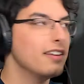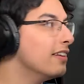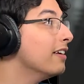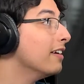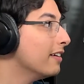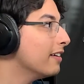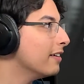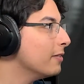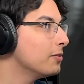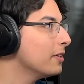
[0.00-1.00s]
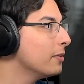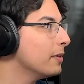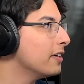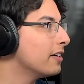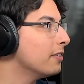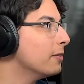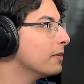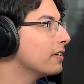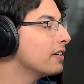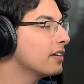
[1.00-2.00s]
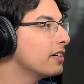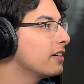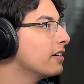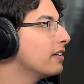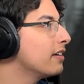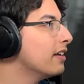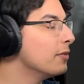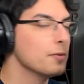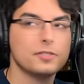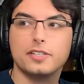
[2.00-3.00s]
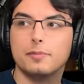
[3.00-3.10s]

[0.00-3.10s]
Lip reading: yeah. It was really weird out of nowhere. Everyone's trying to